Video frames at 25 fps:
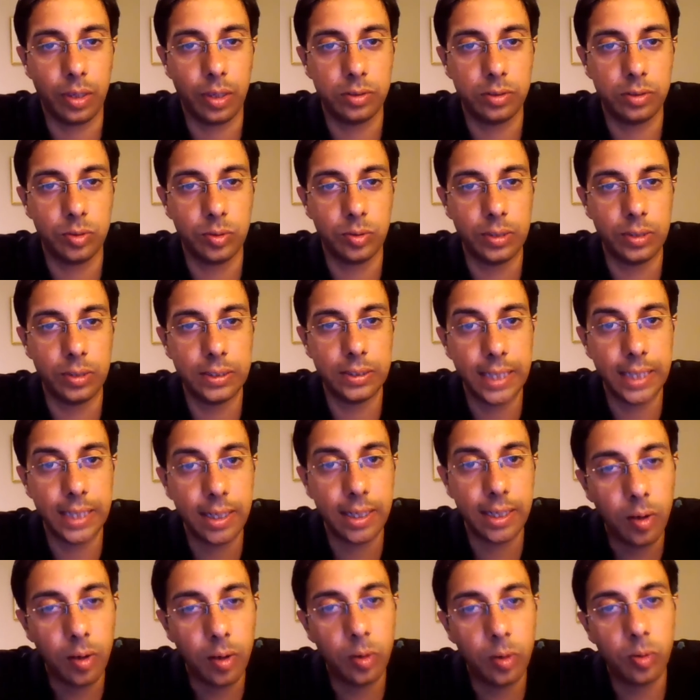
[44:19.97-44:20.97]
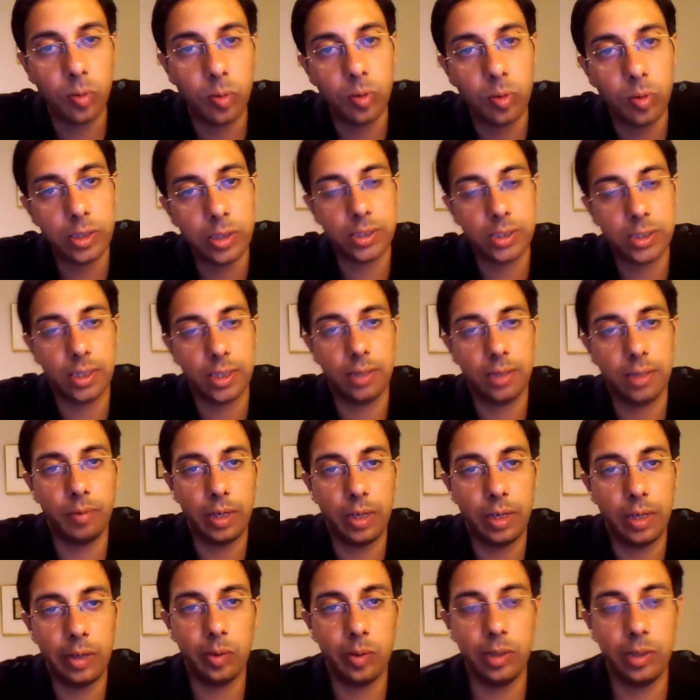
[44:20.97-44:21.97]
so the general rule is that
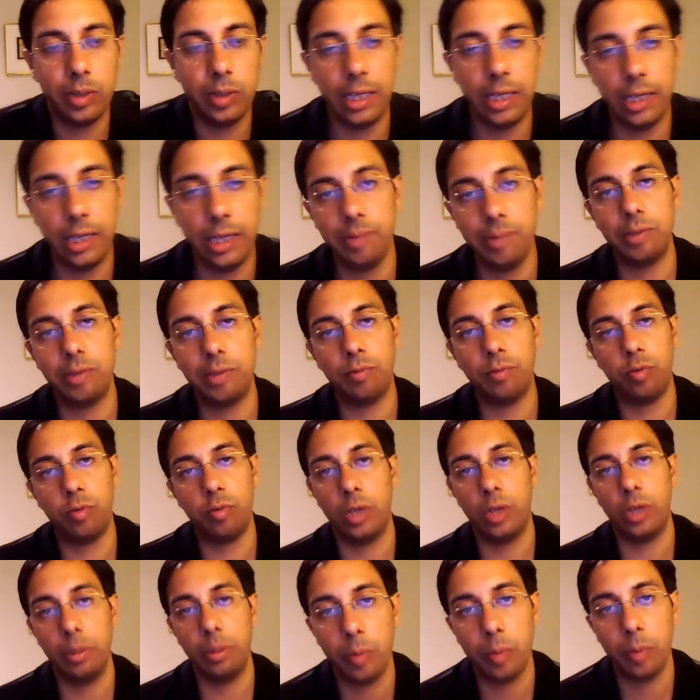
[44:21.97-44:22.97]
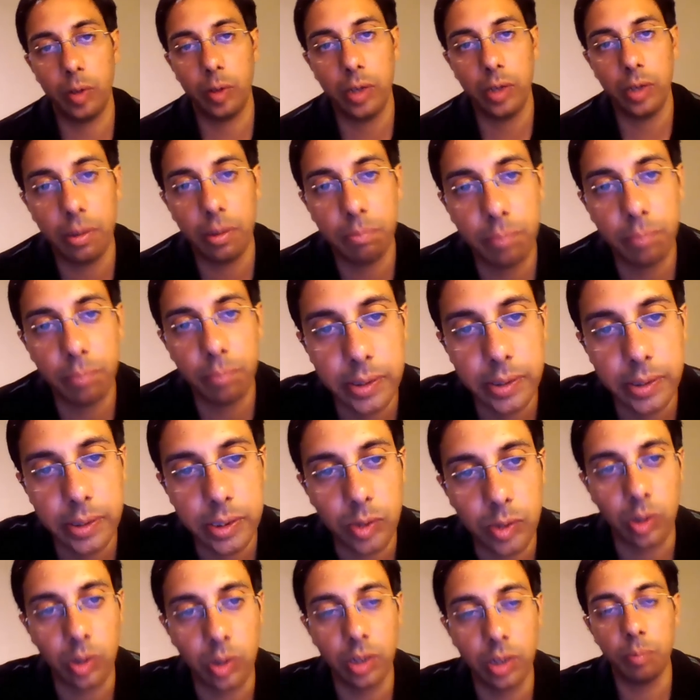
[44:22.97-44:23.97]
when you're dealing with floating point numbers
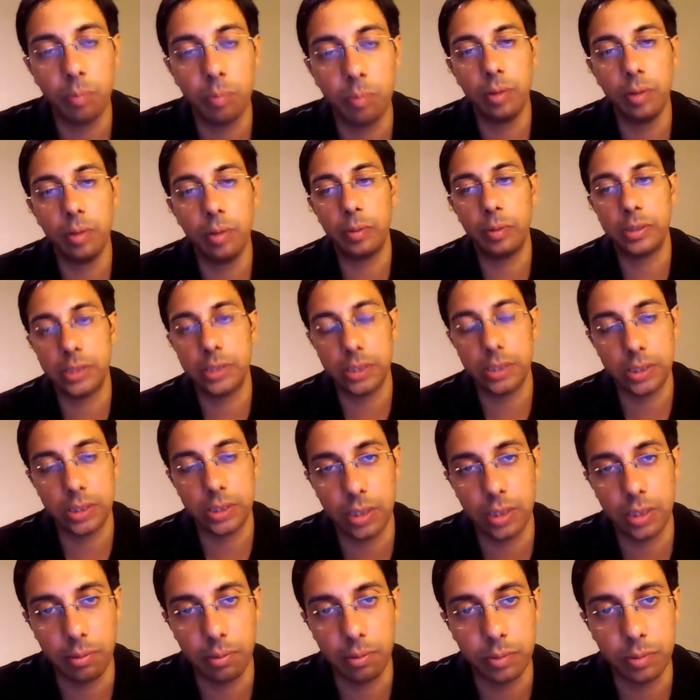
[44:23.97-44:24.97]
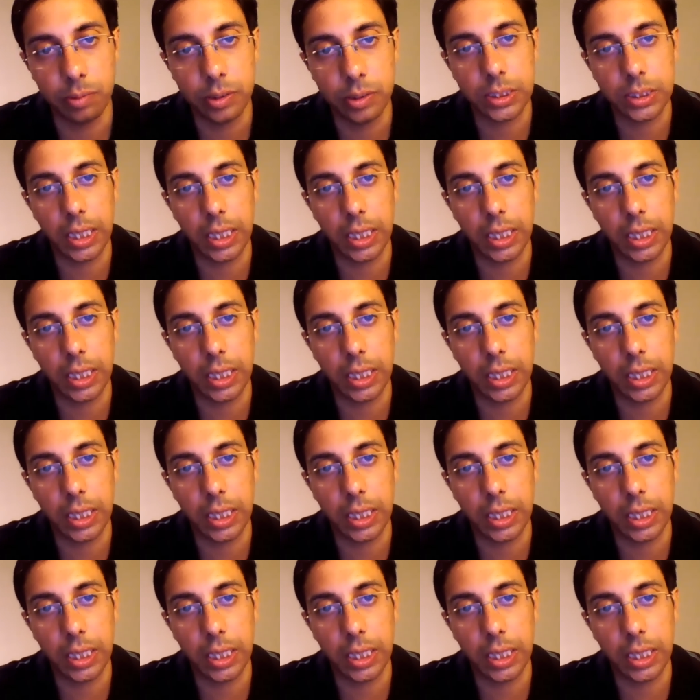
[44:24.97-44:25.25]
or double precision numbers,